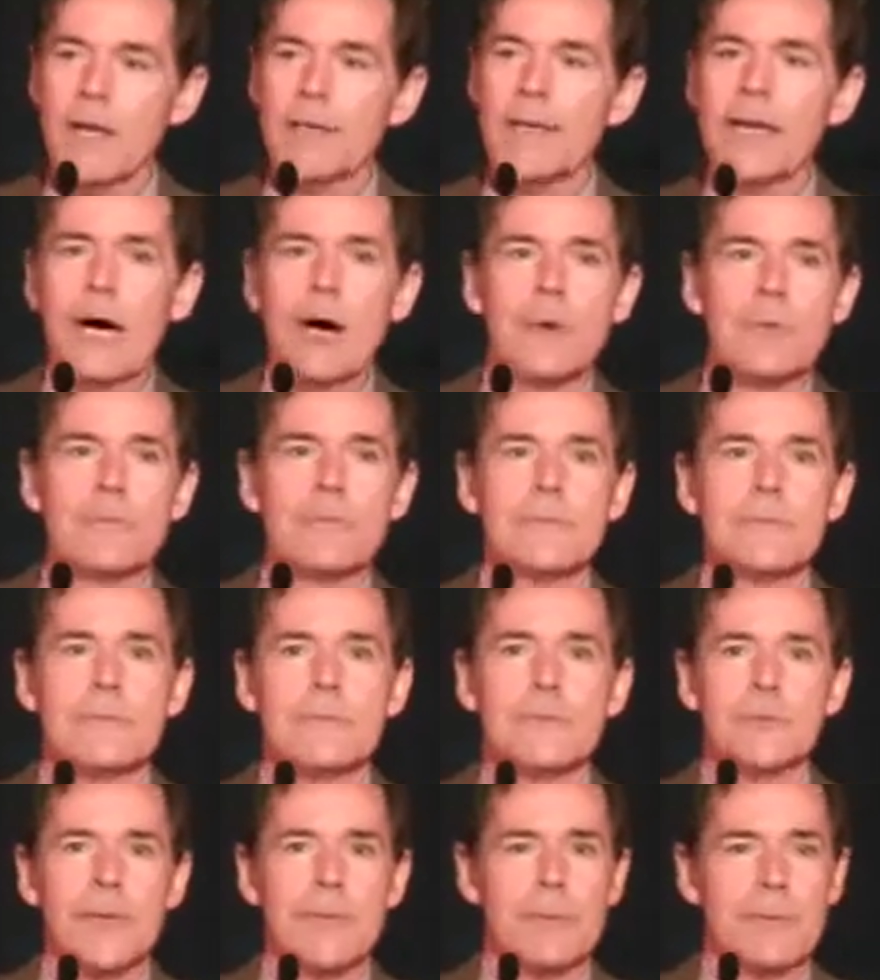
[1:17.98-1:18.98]
Now,
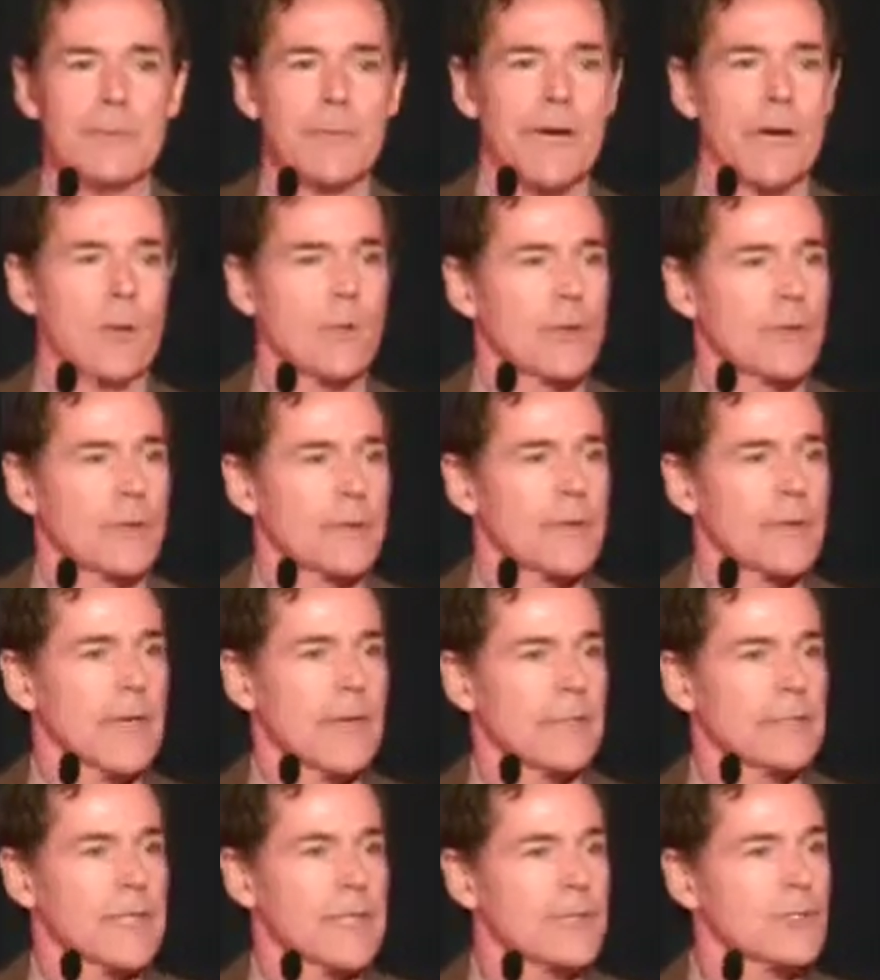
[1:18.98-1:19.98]
treatment in my world
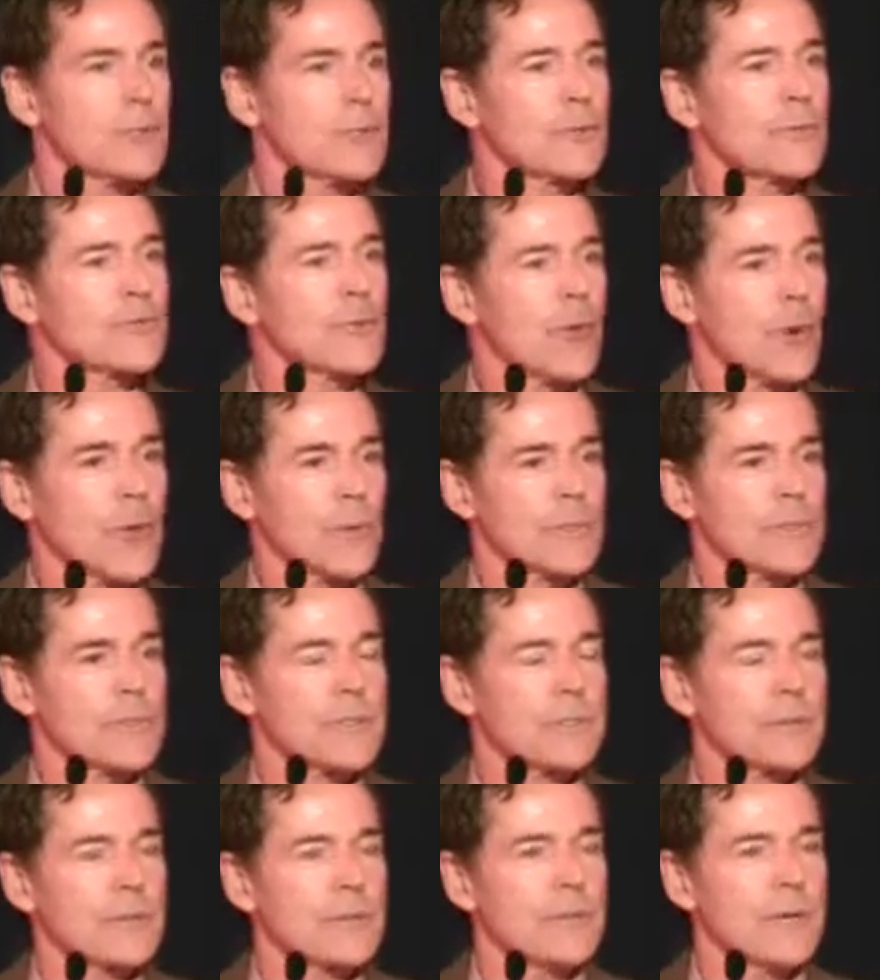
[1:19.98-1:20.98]
takes two
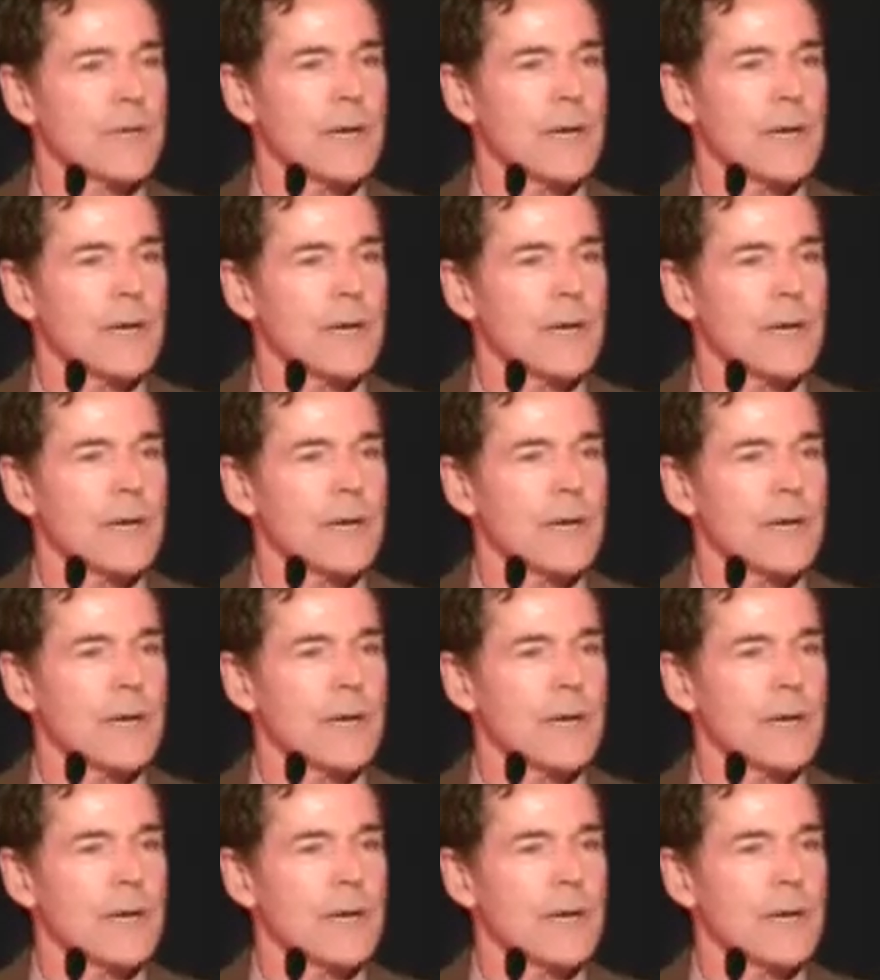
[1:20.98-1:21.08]
forms.